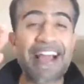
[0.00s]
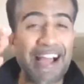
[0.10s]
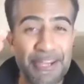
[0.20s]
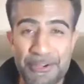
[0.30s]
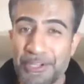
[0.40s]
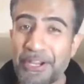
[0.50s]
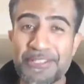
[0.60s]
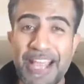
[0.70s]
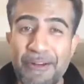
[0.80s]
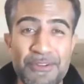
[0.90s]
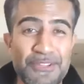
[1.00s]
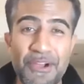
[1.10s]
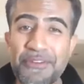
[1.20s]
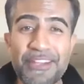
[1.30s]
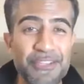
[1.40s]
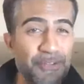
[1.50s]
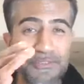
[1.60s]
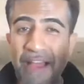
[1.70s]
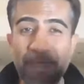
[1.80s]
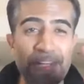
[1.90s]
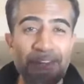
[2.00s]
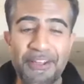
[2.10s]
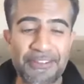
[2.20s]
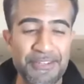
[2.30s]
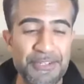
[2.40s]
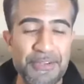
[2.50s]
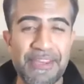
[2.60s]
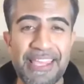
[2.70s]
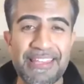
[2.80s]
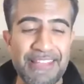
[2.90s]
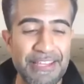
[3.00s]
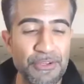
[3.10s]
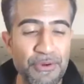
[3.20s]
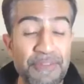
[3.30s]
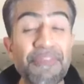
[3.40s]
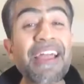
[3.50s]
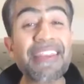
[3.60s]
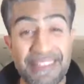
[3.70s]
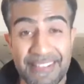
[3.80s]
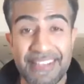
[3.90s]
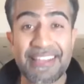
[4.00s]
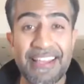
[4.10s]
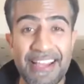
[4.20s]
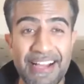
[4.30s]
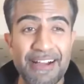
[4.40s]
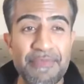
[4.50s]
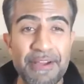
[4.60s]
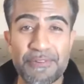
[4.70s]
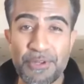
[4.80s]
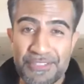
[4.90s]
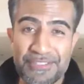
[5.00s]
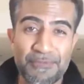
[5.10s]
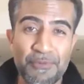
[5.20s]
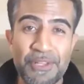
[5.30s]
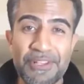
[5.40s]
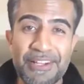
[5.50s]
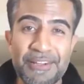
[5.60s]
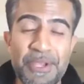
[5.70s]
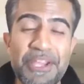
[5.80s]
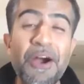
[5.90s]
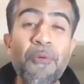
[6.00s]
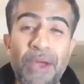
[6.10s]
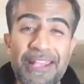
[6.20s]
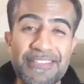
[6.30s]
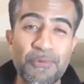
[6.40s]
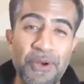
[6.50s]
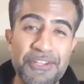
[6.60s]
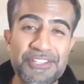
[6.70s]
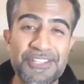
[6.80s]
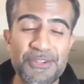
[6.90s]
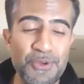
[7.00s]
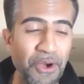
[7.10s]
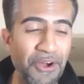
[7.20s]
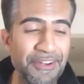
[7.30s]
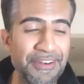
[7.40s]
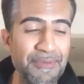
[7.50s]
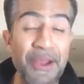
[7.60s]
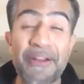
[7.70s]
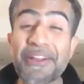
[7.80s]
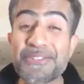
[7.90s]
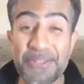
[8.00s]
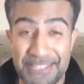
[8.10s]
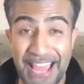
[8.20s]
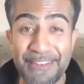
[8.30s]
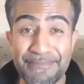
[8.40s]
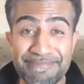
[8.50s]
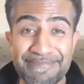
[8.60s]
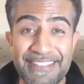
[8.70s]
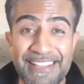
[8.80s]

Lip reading: I know you go to Arizona, you travel a lot and you're doing it and you're invited. Of course, we can't wait to watch you on America's Got Talent